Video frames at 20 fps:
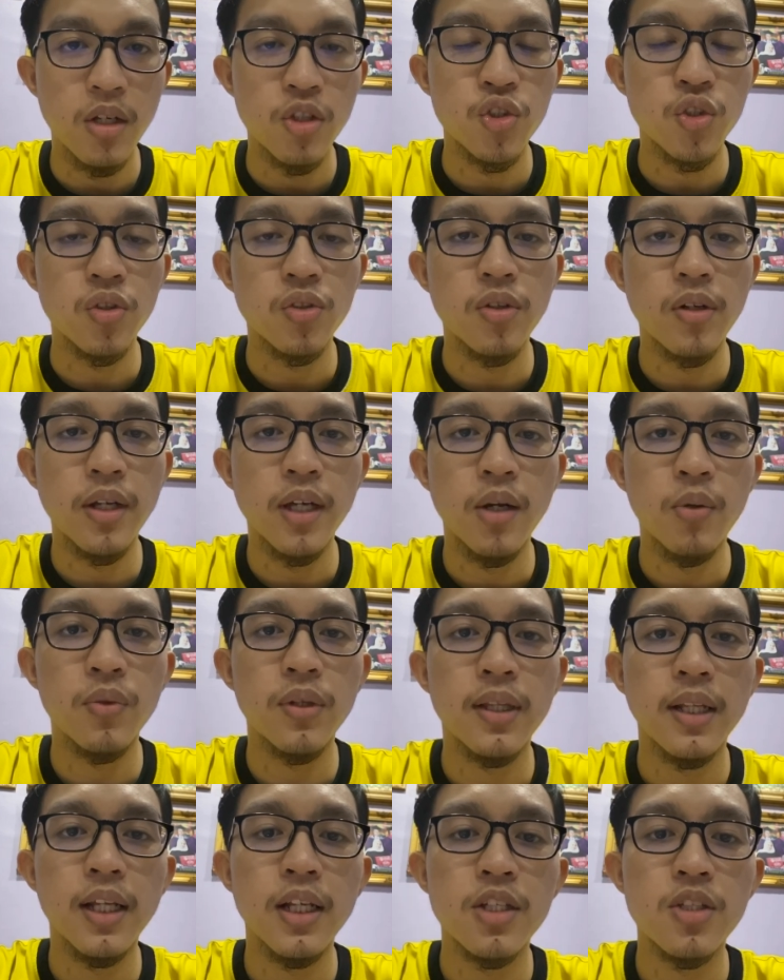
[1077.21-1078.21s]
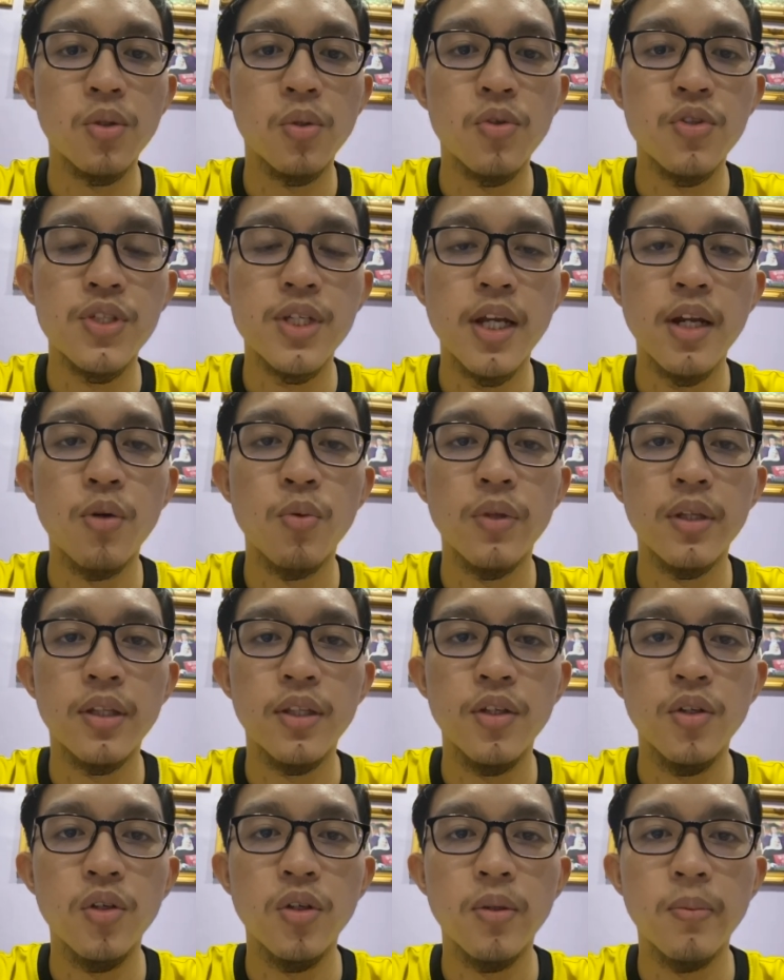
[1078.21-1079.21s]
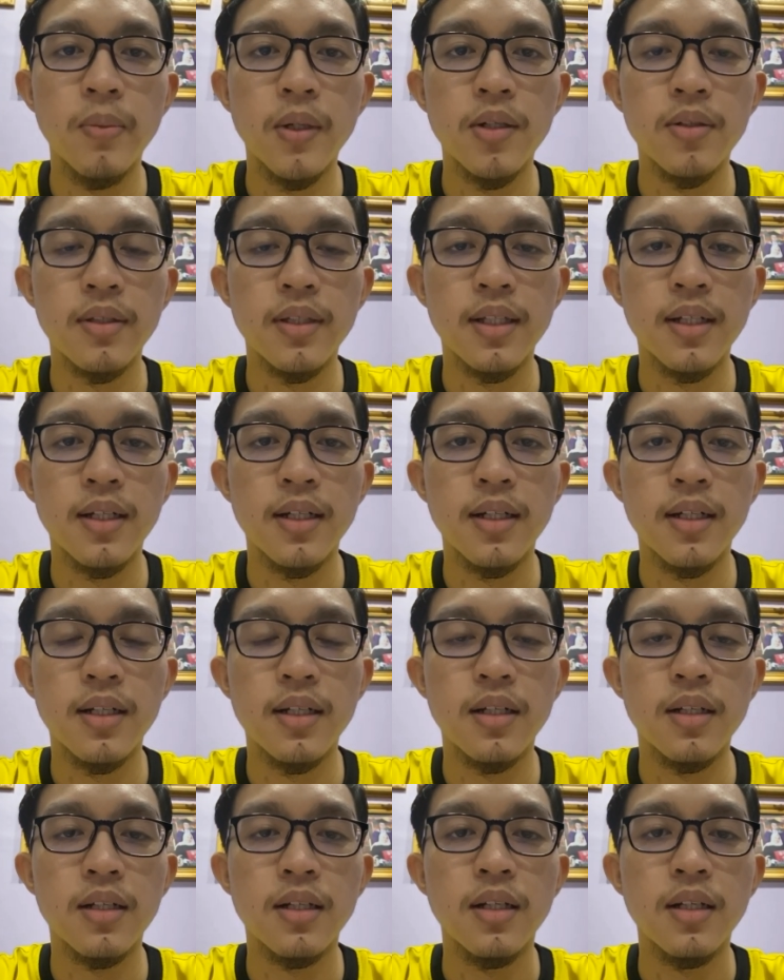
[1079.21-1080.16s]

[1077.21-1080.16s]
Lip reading: So today I would like to share with you about the